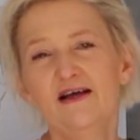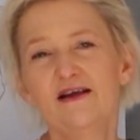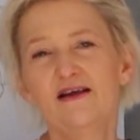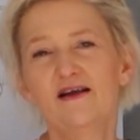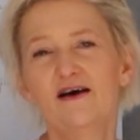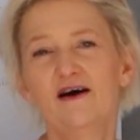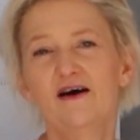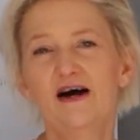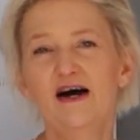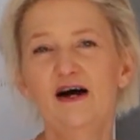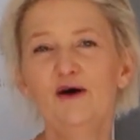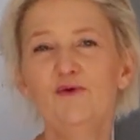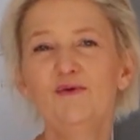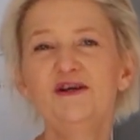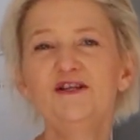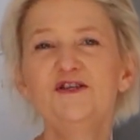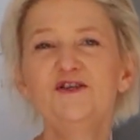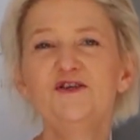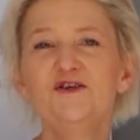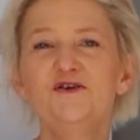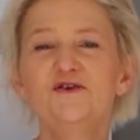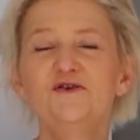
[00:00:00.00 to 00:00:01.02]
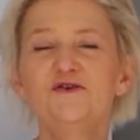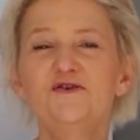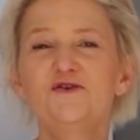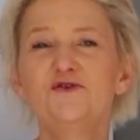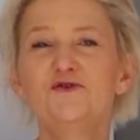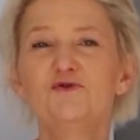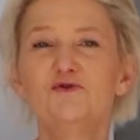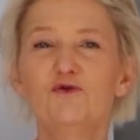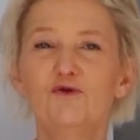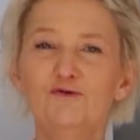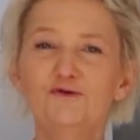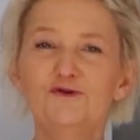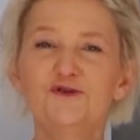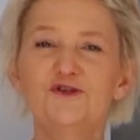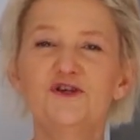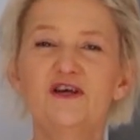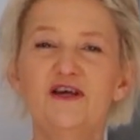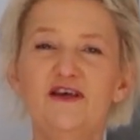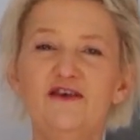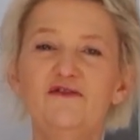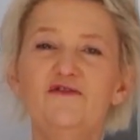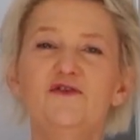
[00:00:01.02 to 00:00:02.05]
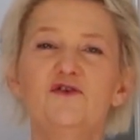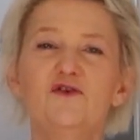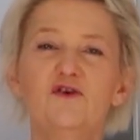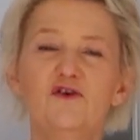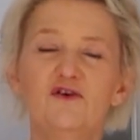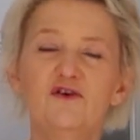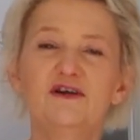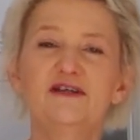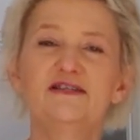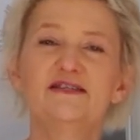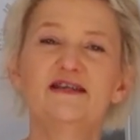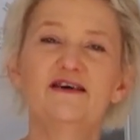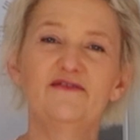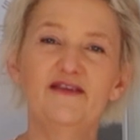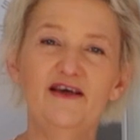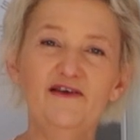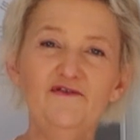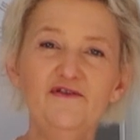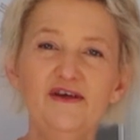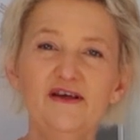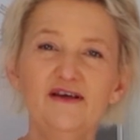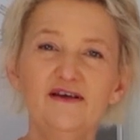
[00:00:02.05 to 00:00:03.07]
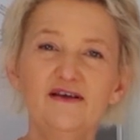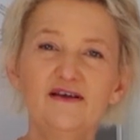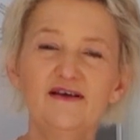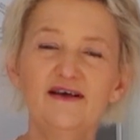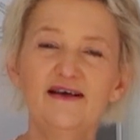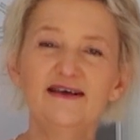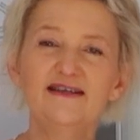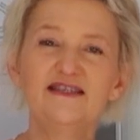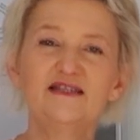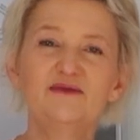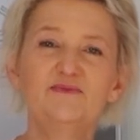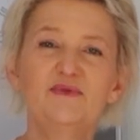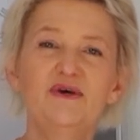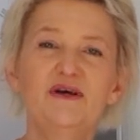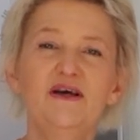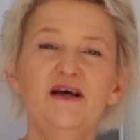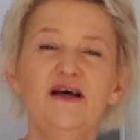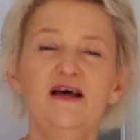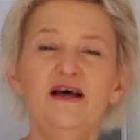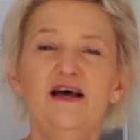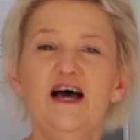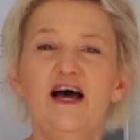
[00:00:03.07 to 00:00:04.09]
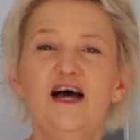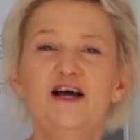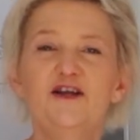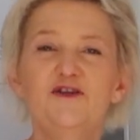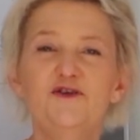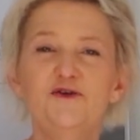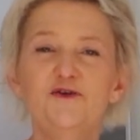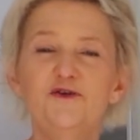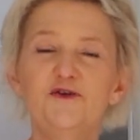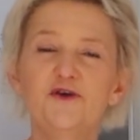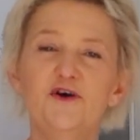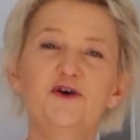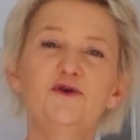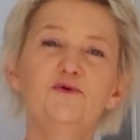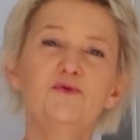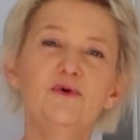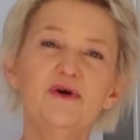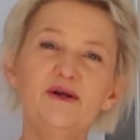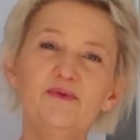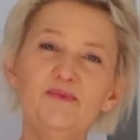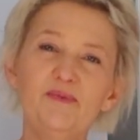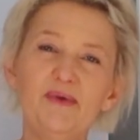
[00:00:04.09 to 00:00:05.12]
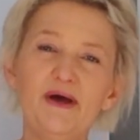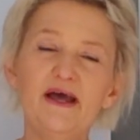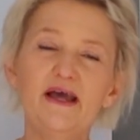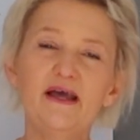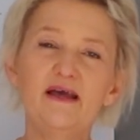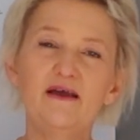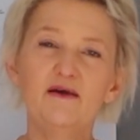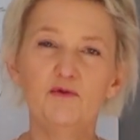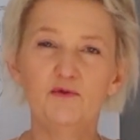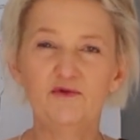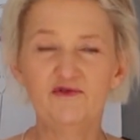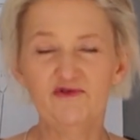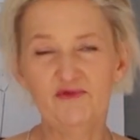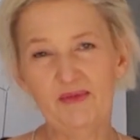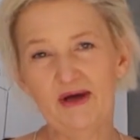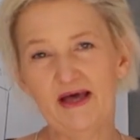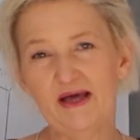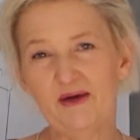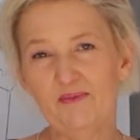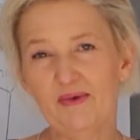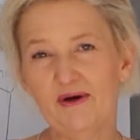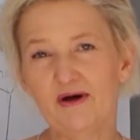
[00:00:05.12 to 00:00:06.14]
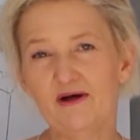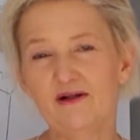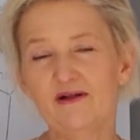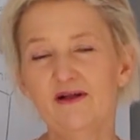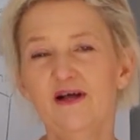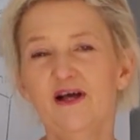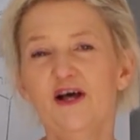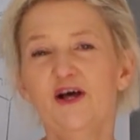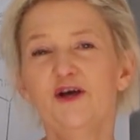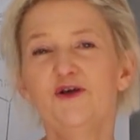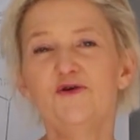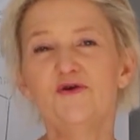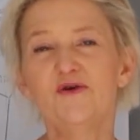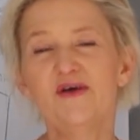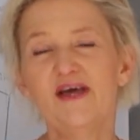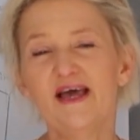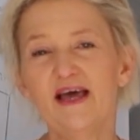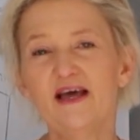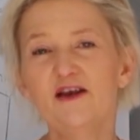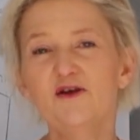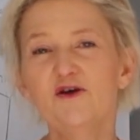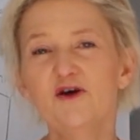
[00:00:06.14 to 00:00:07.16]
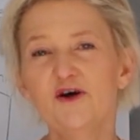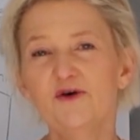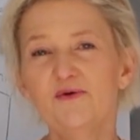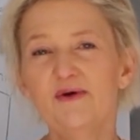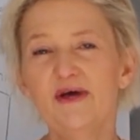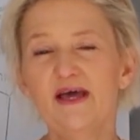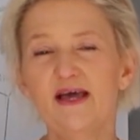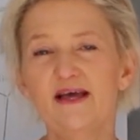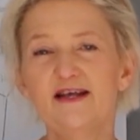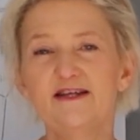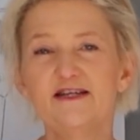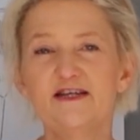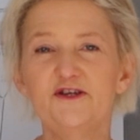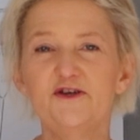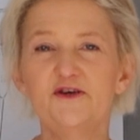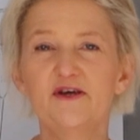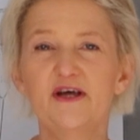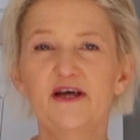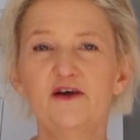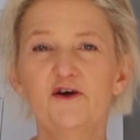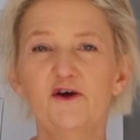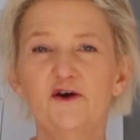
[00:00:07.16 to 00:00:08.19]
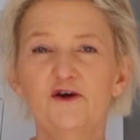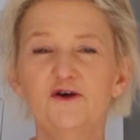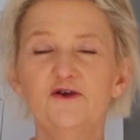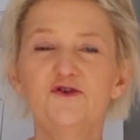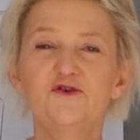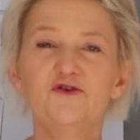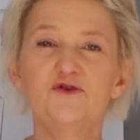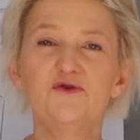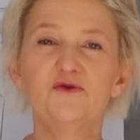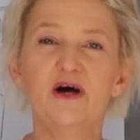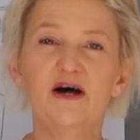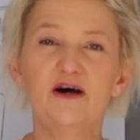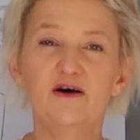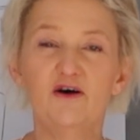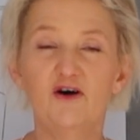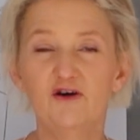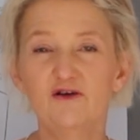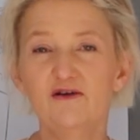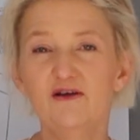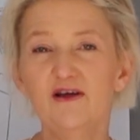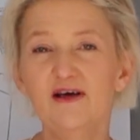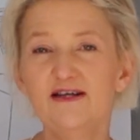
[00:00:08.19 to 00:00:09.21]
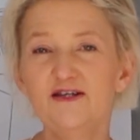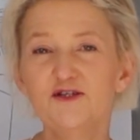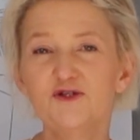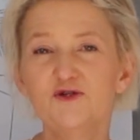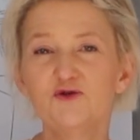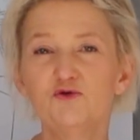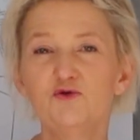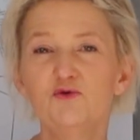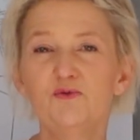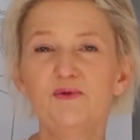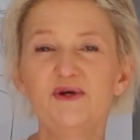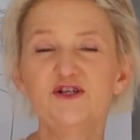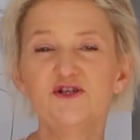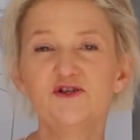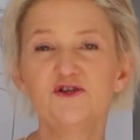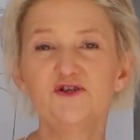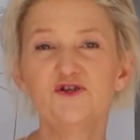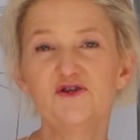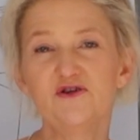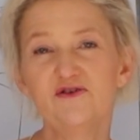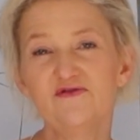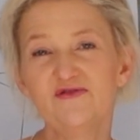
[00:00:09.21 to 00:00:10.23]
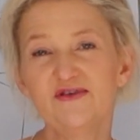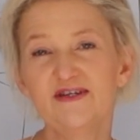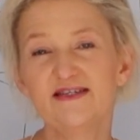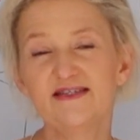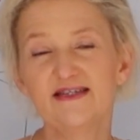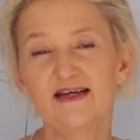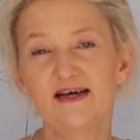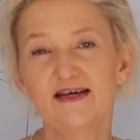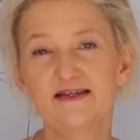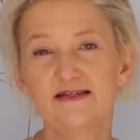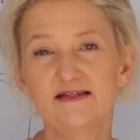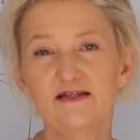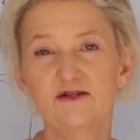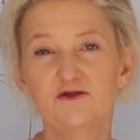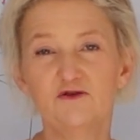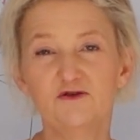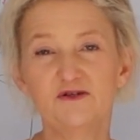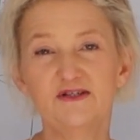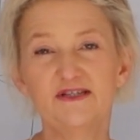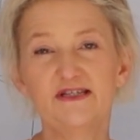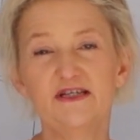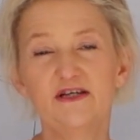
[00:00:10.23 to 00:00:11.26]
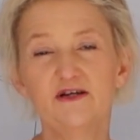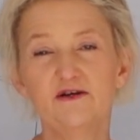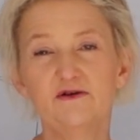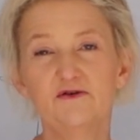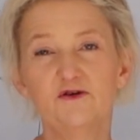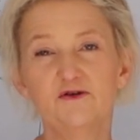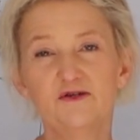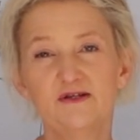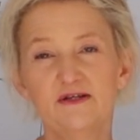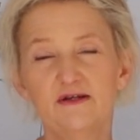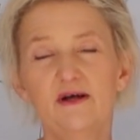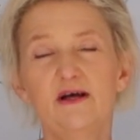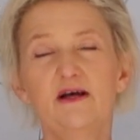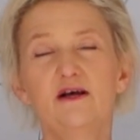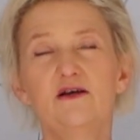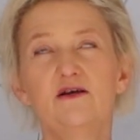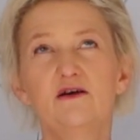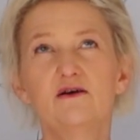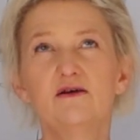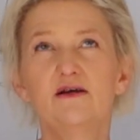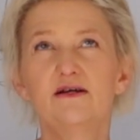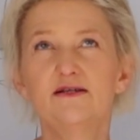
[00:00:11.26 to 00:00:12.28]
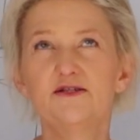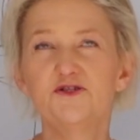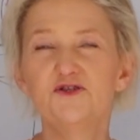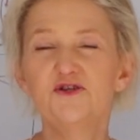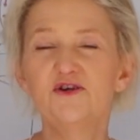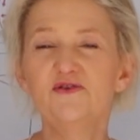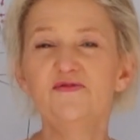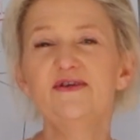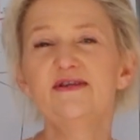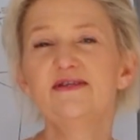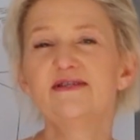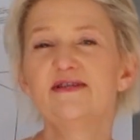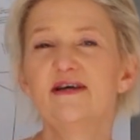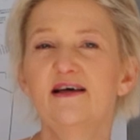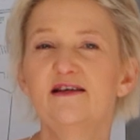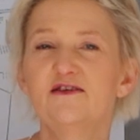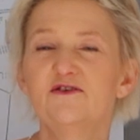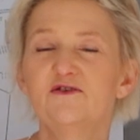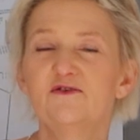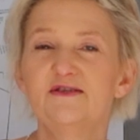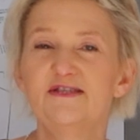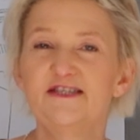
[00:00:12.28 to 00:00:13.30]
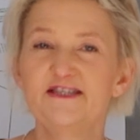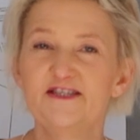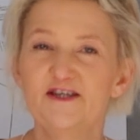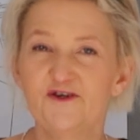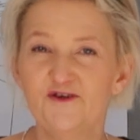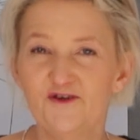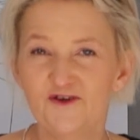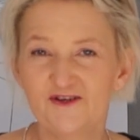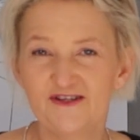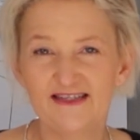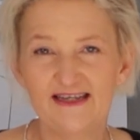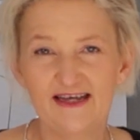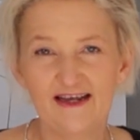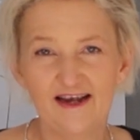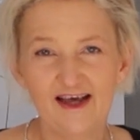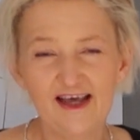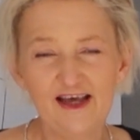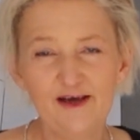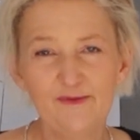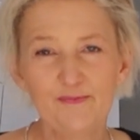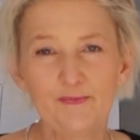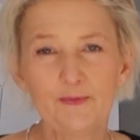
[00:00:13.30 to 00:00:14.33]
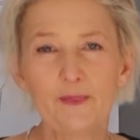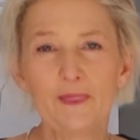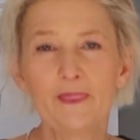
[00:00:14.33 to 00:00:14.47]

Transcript: Now, I want you to also, if you are a South African customer and you don't want to pay with PayPal, you can go ahead and you can go to our online store, which is surferdesigns.co.za.